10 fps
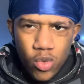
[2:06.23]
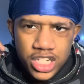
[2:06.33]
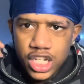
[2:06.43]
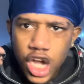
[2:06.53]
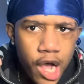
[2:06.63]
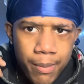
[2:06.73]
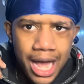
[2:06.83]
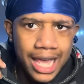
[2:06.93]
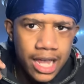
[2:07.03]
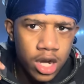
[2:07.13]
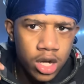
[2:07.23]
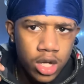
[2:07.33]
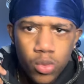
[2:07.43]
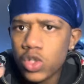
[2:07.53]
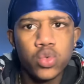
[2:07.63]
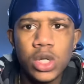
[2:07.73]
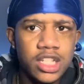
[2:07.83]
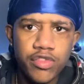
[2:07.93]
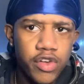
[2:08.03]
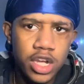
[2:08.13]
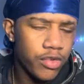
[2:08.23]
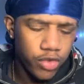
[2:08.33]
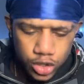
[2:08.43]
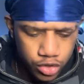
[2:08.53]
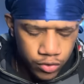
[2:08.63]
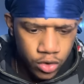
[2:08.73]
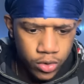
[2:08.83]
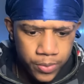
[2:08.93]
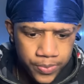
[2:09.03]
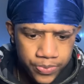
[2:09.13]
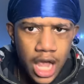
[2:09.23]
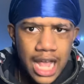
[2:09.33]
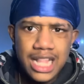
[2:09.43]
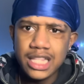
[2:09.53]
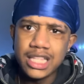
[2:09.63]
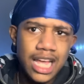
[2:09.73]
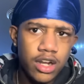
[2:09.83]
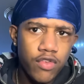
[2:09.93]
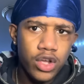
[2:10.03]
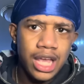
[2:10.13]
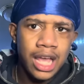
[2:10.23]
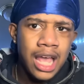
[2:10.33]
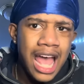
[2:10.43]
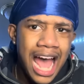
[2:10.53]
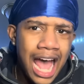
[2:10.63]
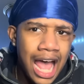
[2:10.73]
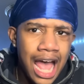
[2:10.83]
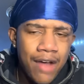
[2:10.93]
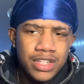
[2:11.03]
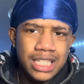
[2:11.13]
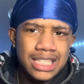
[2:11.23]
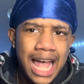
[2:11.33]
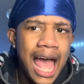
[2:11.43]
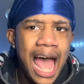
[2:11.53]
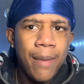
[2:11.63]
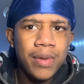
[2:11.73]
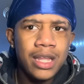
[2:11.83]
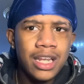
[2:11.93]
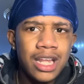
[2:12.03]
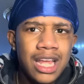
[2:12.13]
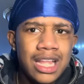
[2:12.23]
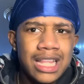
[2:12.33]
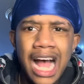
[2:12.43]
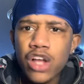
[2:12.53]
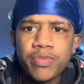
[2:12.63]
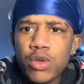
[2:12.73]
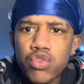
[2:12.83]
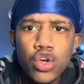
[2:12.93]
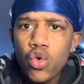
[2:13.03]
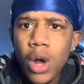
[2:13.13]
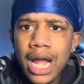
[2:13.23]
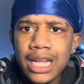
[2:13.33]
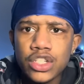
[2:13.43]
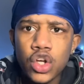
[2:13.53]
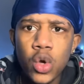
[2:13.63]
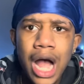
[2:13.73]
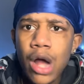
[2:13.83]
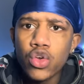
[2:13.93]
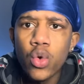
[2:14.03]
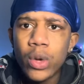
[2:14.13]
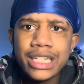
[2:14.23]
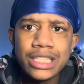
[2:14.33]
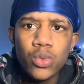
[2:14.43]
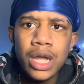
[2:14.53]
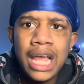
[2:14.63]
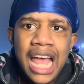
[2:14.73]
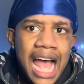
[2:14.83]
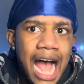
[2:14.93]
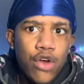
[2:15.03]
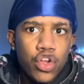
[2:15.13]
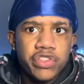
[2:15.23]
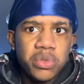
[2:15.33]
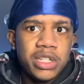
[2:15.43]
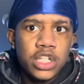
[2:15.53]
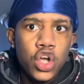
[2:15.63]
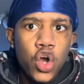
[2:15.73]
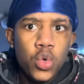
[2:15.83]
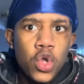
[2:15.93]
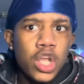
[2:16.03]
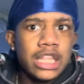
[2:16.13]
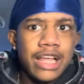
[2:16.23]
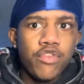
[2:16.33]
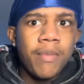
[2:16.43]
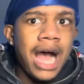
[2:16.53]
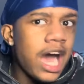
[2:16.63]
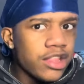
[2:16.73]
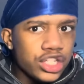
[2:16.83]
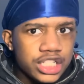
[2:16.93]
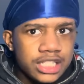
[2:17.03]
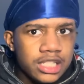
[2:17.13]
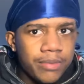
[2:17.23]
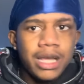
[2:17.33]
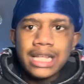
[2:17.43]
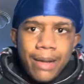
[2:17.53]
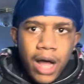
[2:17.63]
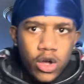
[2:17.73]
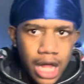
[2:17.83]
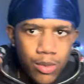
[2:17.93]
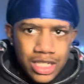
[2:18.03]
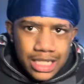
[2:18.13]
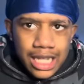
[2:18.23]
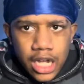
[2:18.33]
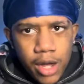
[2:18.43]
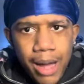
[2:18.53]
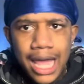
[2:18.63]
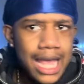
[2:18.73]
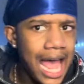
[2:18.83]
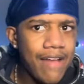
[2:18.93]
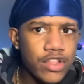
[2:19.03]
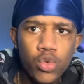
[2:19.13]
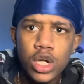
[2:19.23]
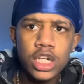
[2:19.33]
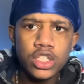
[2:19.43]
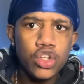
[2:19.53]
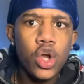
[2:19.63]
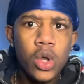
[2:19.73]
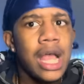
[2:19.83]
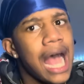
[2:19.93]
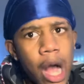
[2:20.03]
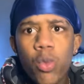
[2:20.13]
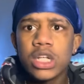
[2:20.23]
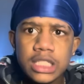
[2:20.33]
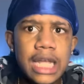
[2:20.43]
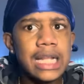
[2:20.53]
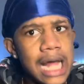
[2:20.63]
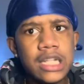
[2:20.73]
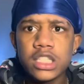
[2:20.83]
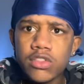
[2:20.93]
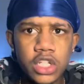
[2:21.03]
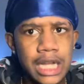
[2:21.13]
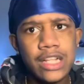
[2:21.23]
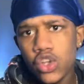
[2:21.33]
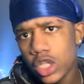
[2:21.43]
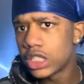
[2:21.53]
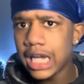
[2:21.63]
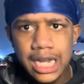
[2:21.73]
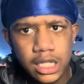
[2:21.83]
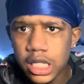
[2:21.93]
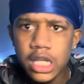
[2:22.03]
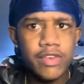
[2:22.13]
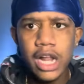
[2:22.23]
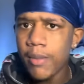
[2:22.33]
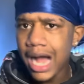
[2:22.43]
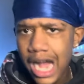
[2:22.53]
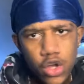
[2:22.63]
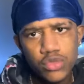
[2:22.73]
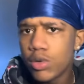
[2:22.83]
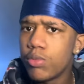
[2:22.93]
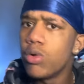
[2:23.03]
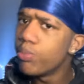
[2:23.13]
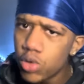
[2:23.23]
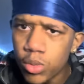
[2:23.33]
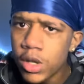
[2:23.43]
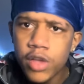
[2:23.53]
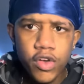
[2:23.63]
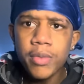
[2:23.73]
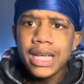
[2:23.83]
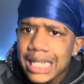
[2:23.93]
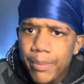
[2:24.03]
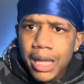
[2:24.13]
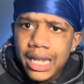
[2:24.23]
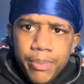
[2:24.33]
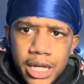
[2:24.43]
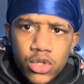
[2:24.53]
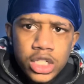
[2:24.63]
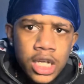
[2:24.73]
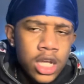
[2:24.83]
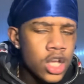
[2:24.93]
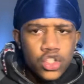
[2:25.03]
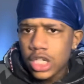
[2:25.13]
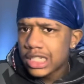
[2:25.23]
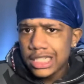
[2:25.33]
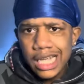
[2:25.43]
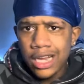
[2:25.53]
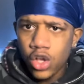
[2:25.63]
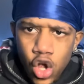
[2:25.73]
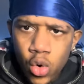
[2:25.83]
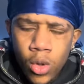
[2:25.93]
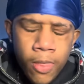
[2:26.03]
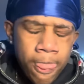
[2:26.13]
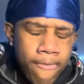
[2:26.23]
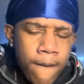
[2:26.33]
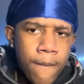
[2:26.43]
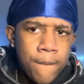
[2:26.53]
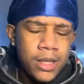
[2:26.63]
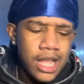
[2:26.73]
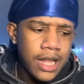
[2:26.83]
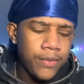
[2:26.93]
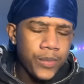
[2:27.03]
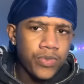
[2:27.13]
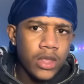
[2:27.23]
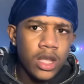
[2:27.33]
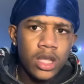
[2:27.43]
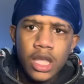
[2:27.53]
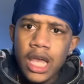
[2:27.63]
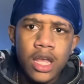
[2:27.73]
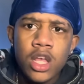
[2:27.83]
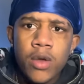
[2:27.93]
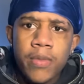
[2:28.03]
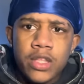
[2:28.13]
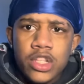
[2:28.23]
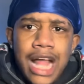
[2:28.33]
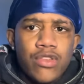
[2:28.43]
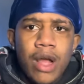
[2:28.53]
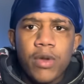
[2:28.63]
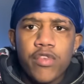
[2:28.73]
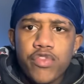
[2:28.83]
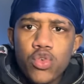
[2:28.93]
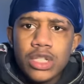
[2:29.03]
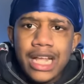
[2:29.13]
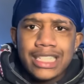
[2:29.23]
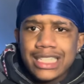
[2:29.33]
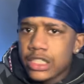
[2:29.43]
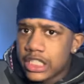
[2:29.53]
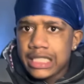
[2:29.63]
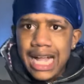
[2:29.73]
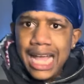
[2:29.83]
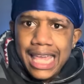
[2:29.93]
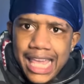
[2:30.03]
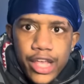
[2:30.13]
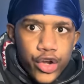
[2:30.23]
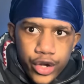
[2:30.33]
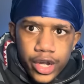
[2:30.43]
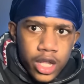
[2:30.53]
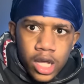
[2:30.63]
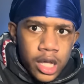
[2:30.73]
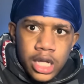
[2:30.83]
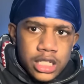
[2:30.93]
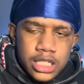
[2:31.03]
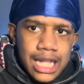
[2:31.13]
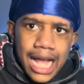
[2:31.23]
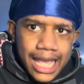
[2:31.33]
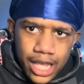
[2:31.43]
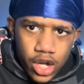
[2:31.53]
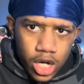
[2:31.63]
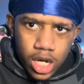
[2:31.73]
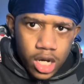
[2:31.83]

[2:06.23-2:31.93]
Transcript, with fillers: where she cut my hair, which wasn't funny, first of all. And second of all, yeah, ever since that happened, the house been real quiet. So I don't know where she went. I don't know if she went to go live with my other sister because I'm not gonna lie, when she did come out here afterwards, you know, I was saying a lot of stuff to her and I told her she gotta leave, get out my house, boom, boom, boom. Feel me? Cause I'm paying the bills here. So I said she gotta go. But then, yeah, so that's why I'm confused. Like she she's not here. She's not here.